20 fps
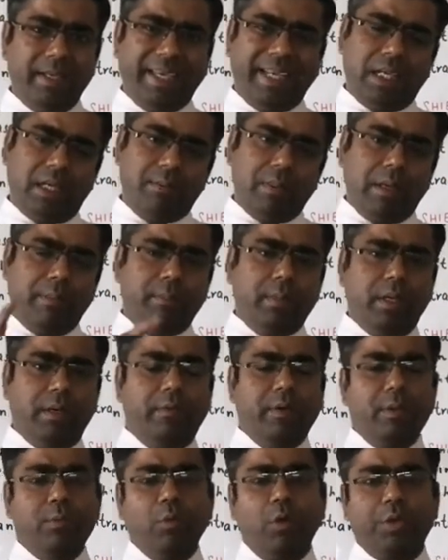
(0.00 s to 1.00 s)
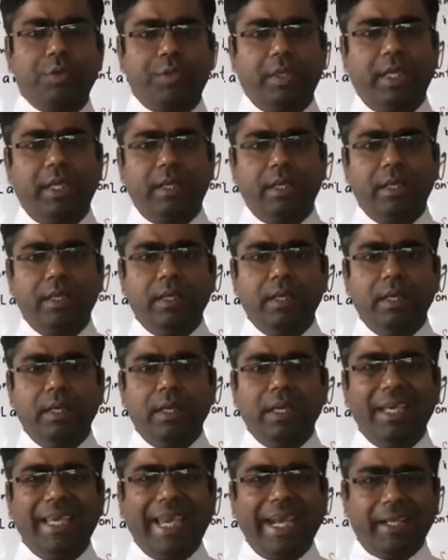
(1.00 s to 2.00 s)
And remember one more thing,
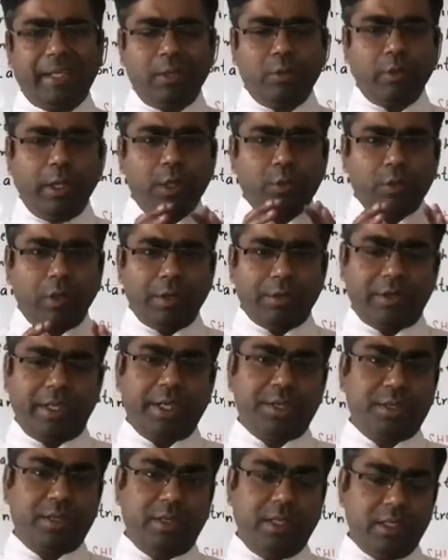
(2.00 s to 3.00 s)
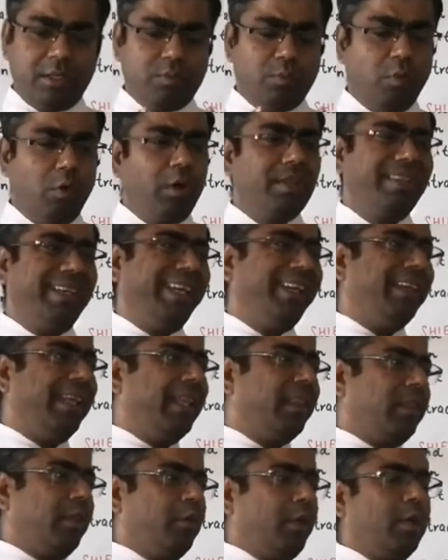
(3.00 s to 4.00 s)
actinoid contraction is more than
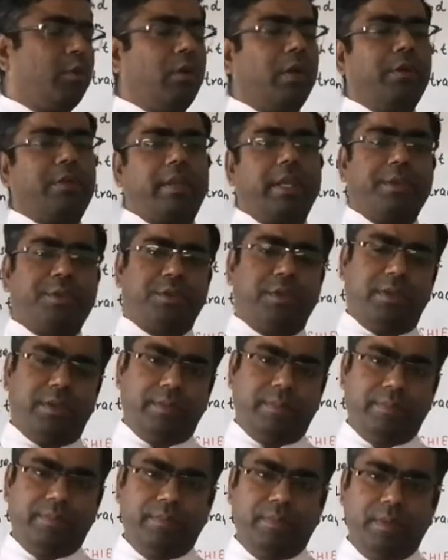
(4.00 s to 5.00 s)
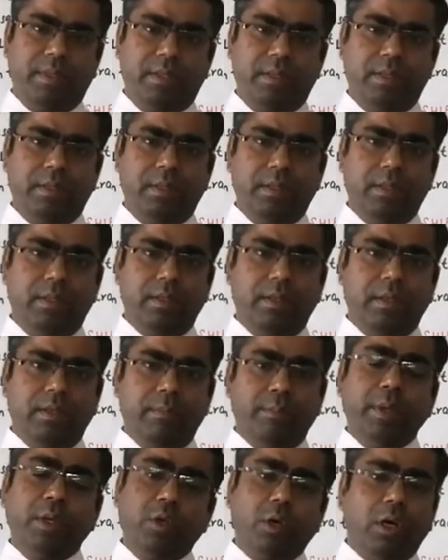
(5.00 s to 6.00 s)
lanthanoid contraction,
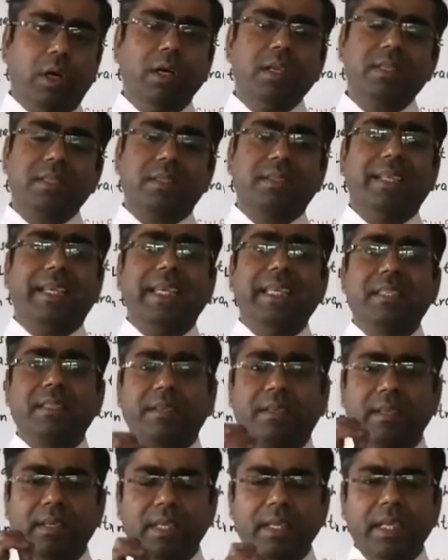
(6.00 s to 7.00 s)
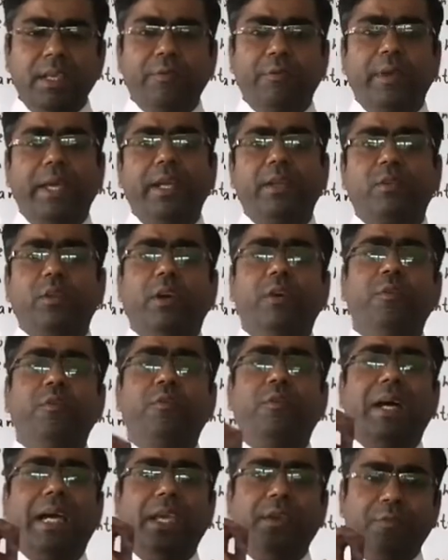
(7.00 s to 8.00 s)
because the spinning effect of
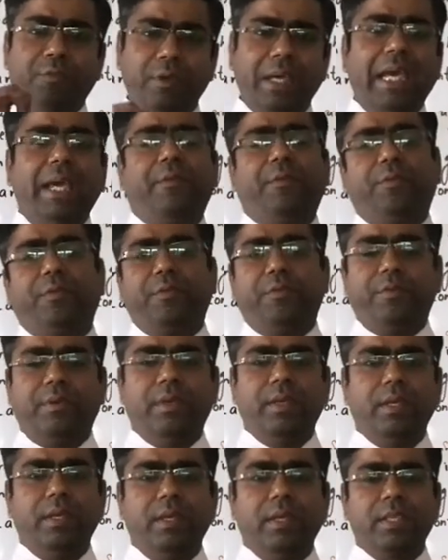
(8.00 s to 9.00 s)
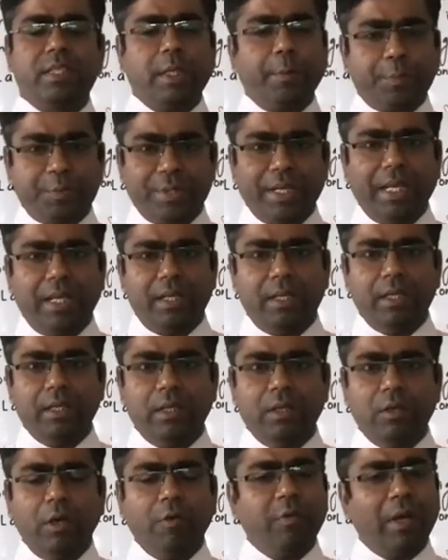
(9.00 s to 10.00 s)
5f
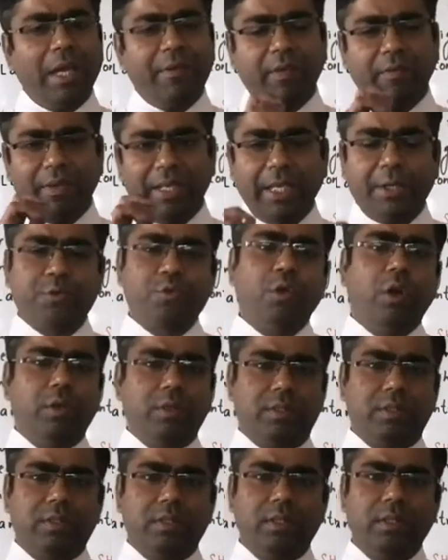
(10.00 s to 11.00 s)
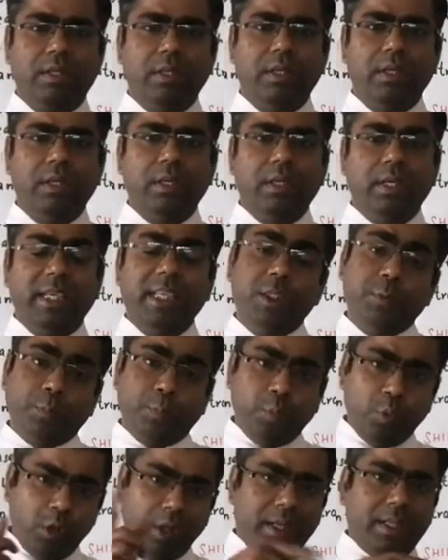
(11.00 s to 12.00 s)
subshell of 5f electrons
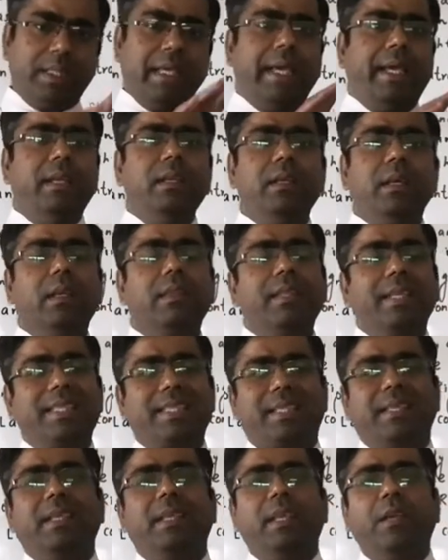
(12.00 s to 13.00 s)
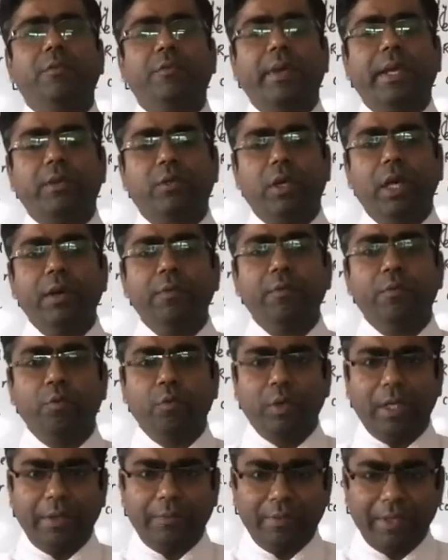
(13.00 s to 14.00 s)
is poor than the spinning effect
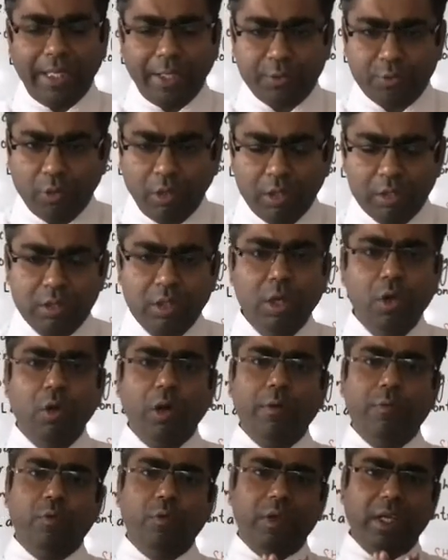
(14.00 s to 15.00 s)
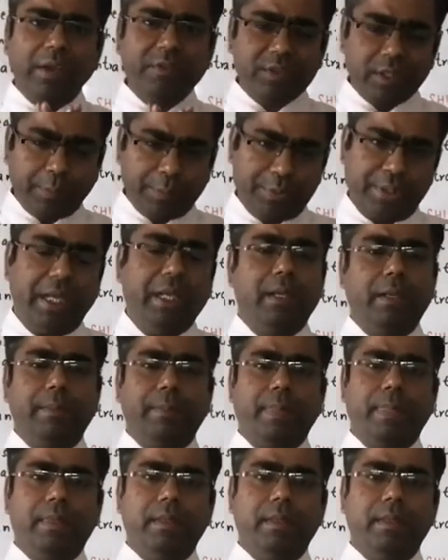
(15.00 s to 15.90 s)
of 4f electrons or 4f subshell.